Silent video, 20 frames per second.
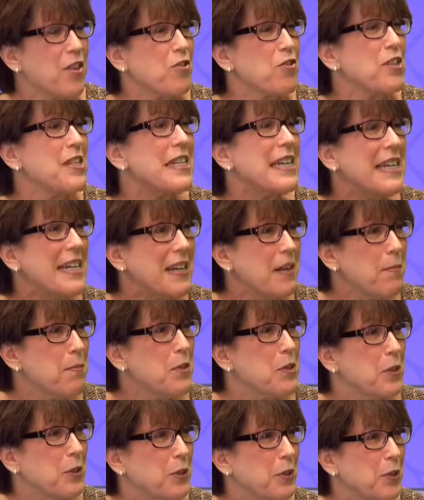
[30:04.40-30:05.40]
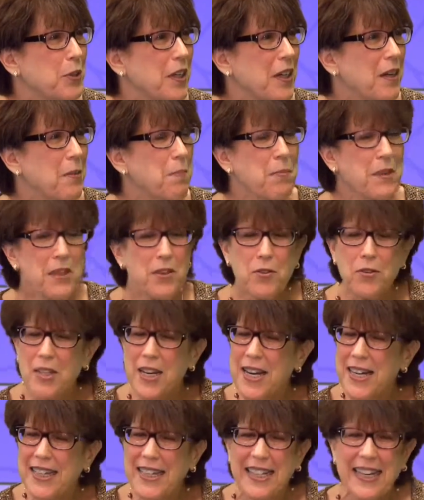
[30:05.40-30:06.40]
their teams learn it, but they're
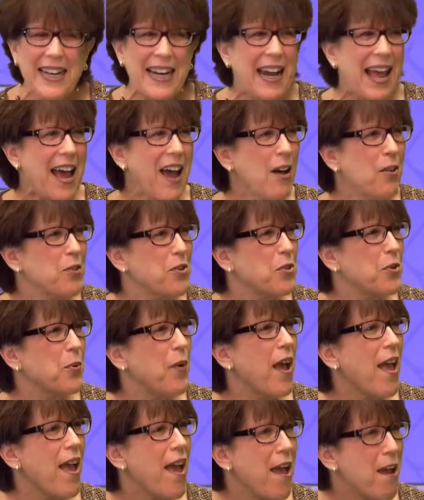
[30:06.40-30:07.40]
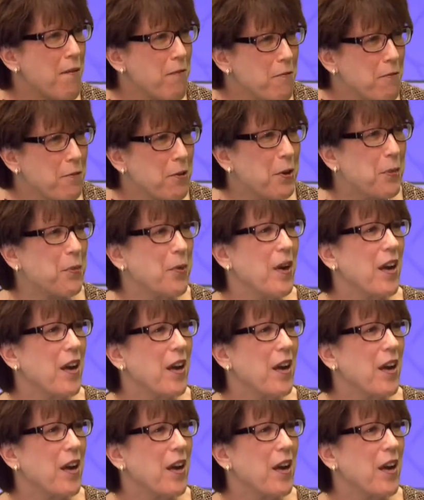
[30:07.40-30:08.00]
taking it out to everyone.